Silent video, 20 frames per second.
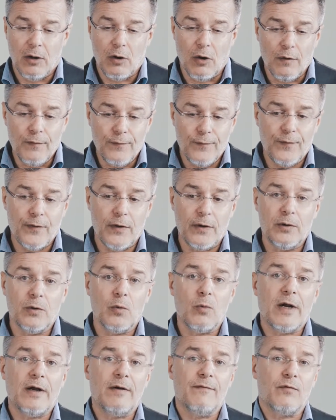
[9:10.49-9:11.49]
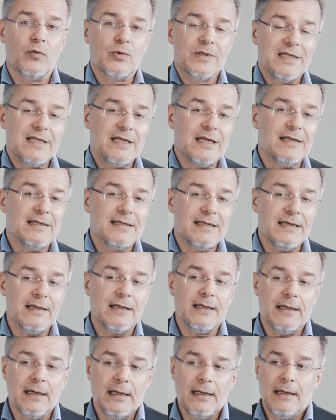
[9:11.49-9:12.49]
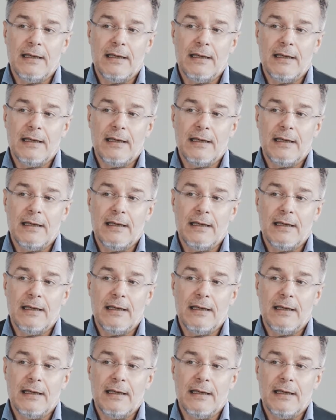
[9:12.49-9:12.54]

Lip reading: often when those DLT